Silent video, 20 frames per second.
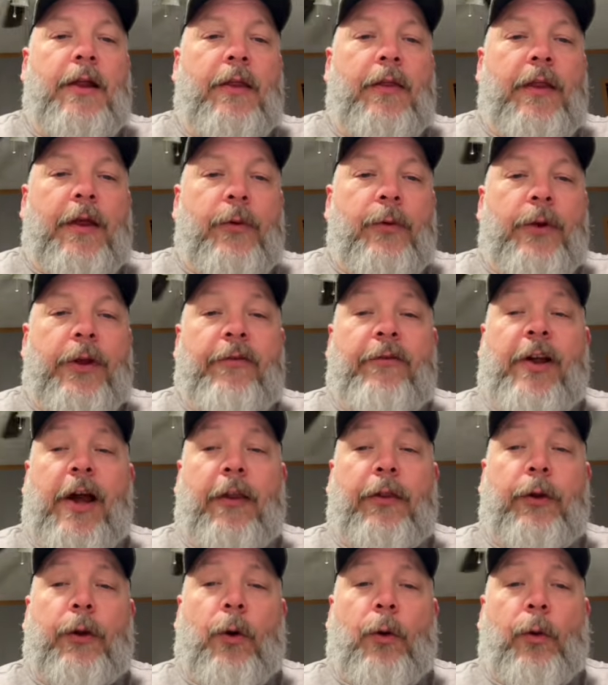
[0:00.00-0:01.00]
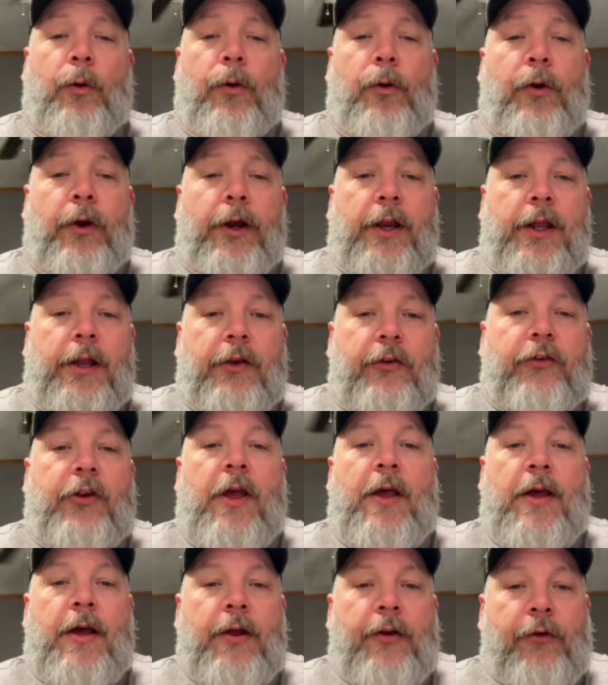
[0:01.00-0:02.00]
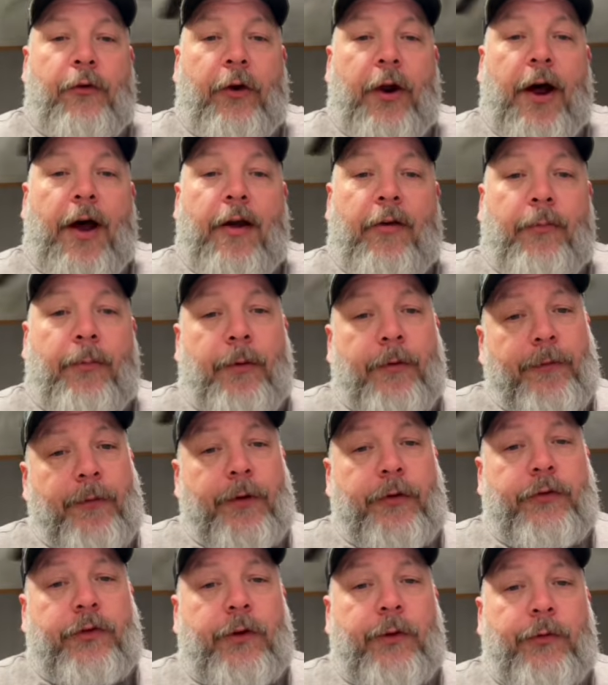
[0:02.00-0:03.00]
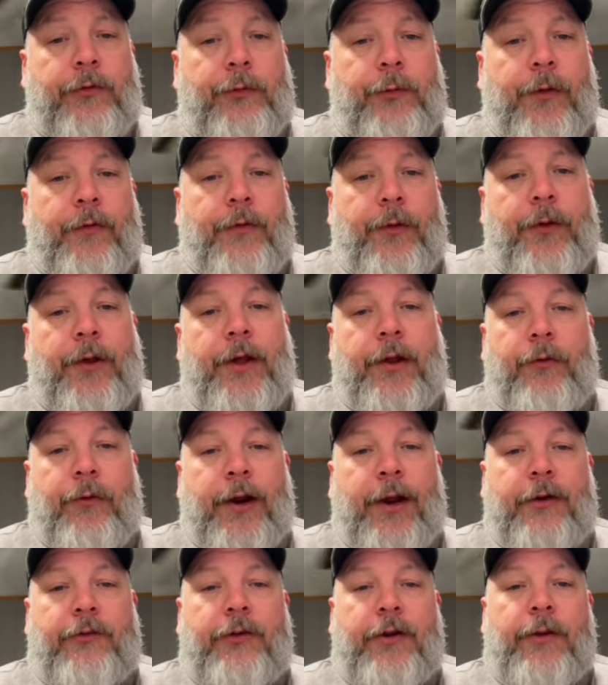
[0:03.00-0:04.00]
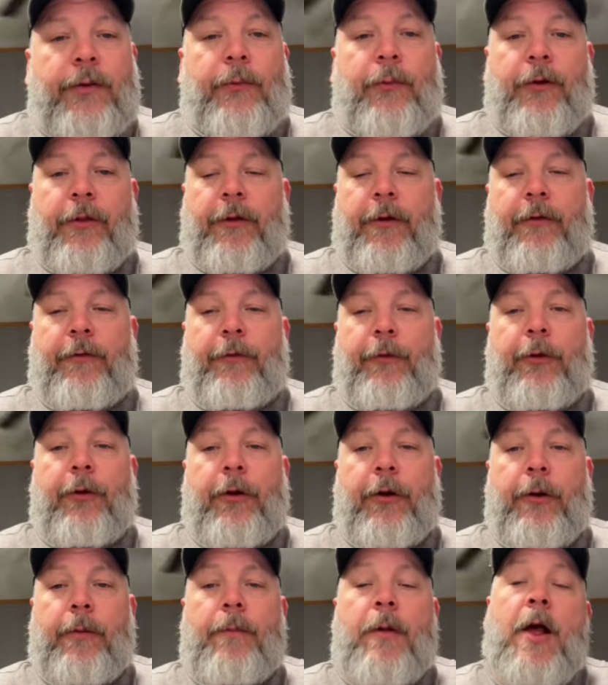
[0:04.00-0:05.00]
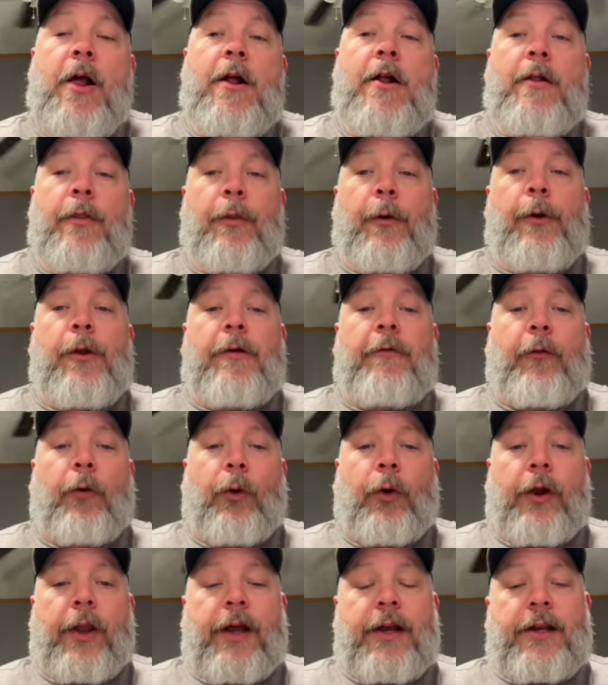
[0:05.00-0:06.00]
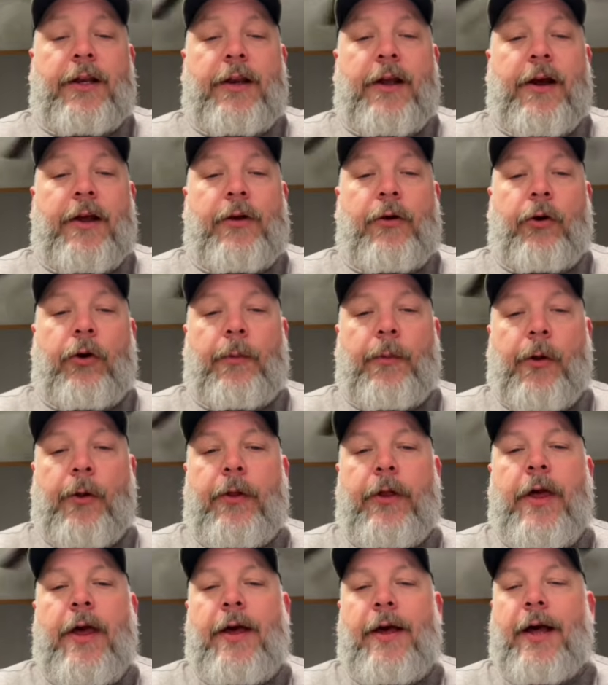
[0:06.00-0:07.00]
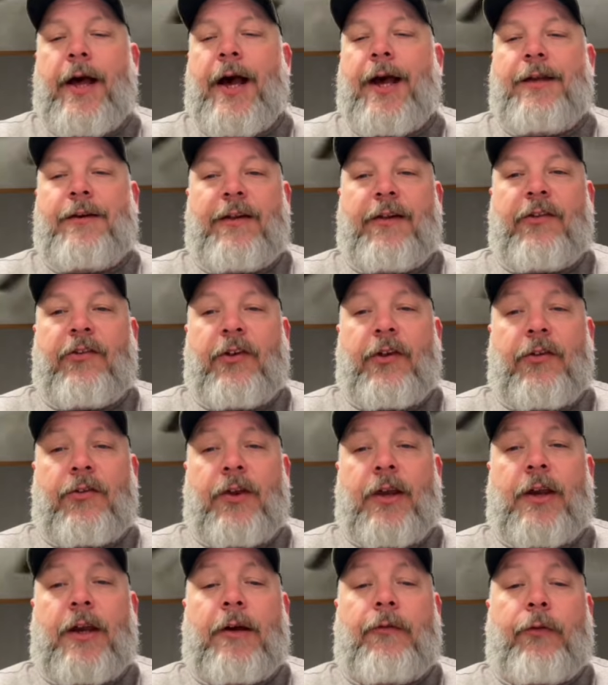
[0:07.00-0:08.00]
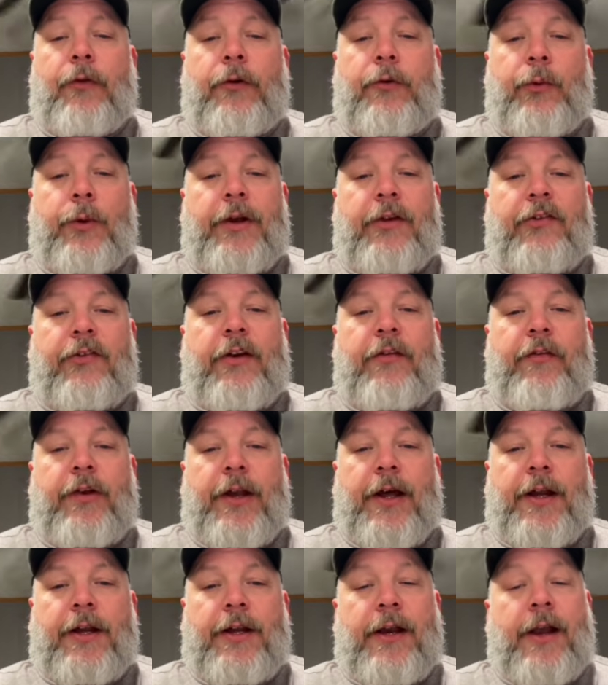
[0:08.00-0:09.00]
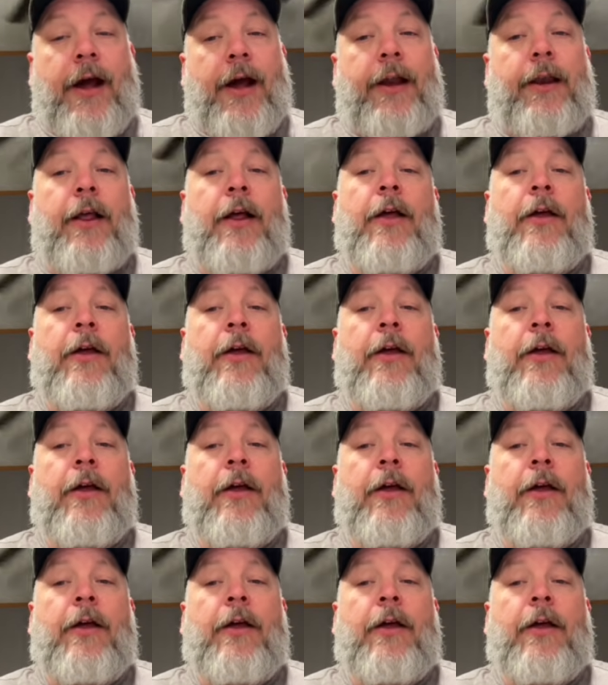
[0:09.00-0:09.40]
Then we've got the 1/4 inch drive professional swivel head ratchet with comfort grip, $34.99 normal. ITC is getting it for $27.99,